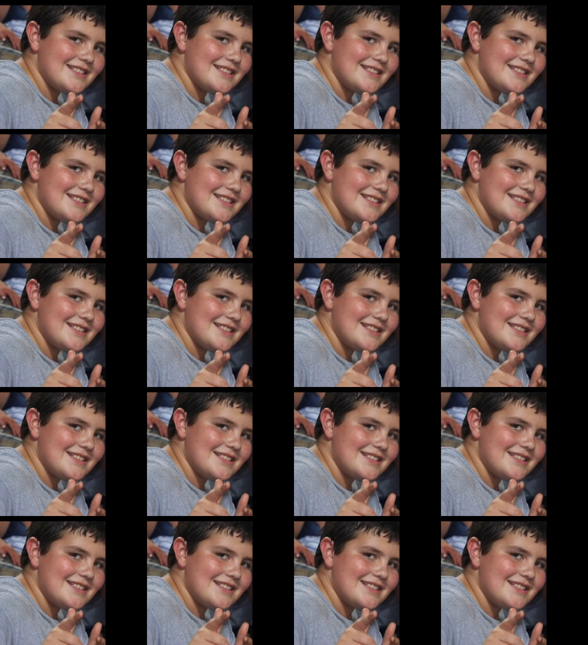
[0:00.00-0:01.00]

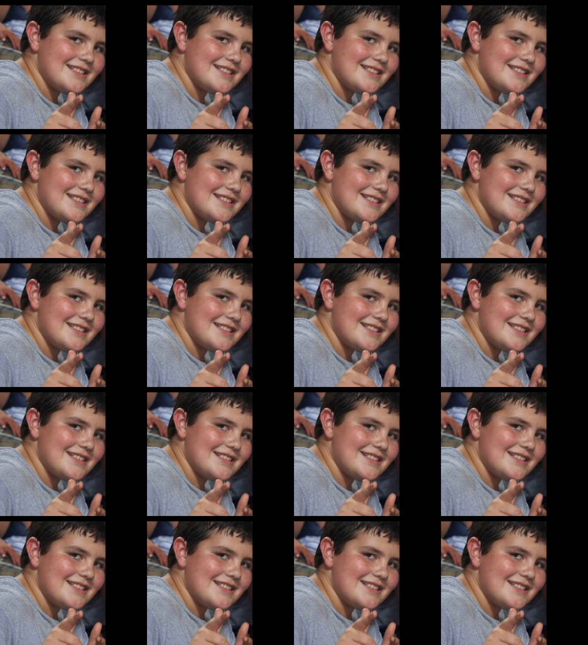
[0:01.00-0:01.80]
No one is speaking in this clip.